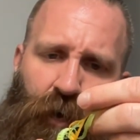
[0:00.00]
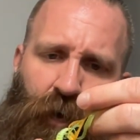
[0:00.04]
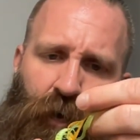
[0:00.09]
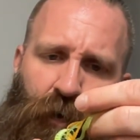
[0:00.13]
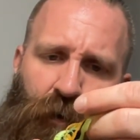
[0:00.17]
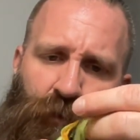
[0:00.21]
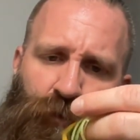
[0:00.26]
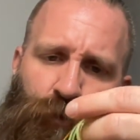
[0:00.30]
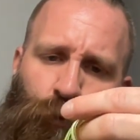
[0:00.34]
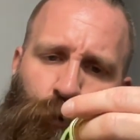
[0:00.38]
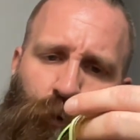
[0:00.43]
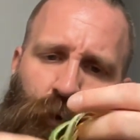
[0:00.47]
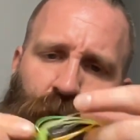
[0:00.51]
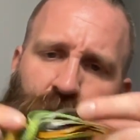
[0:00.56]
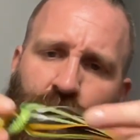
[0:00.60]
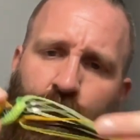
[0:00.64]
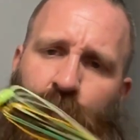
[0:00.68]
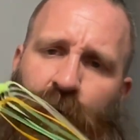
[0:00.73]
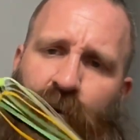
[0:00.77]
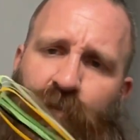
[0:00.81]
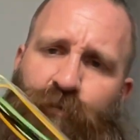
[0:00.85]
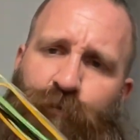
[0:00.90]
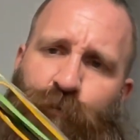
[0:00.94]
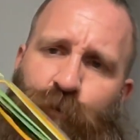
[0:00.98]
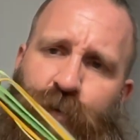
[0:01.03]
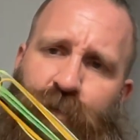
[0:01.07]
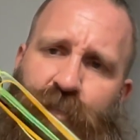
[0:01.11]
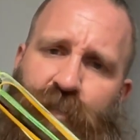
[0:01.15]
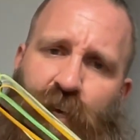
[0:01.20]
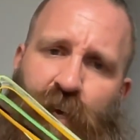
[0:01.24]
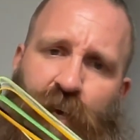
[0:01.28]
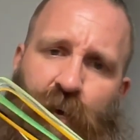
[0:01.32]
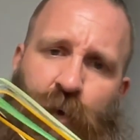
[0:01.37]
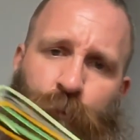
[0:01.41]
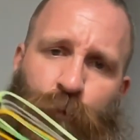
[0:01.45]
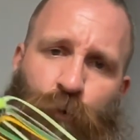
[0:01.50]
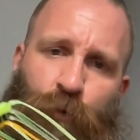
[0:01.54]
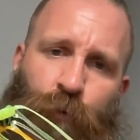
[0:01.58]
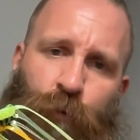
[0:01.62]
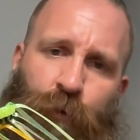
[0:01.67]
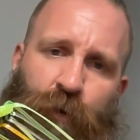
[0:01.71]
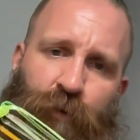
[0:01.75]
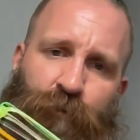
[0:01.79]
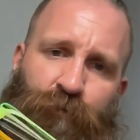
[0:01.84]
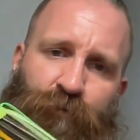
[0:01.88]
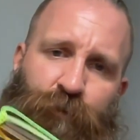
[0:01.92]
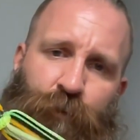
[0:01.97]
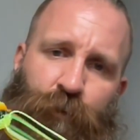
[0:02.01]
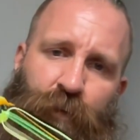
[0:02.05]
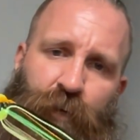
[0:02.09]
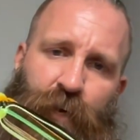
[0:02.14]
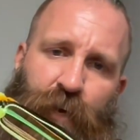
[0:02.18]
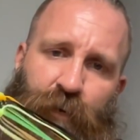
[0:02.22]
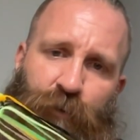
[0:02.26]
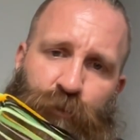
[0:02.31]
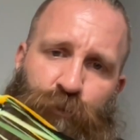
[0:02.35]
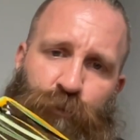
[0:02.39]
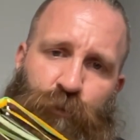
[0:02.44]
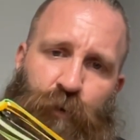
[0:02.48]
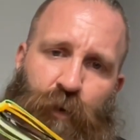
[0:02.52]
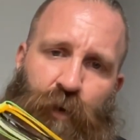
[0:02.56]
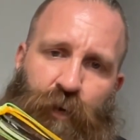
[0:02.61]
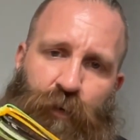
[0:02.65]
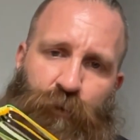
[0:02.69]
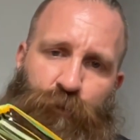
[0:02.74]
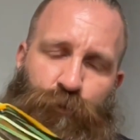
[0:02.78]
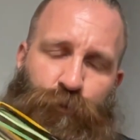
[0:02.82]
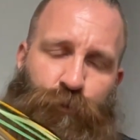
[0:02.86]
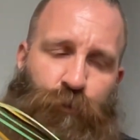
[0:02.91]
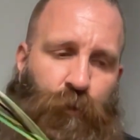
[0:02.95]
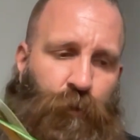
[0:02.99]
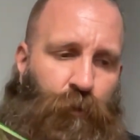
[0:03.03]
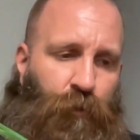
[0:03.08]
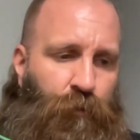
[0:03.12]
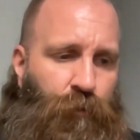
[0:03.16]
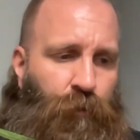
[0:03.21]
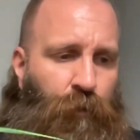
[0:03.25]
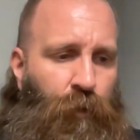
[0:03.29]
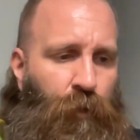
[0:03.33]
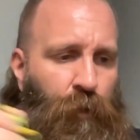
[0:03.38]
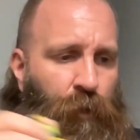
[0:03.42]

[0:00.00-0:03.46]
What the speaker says: And so in my free time, or when I'm feeling extra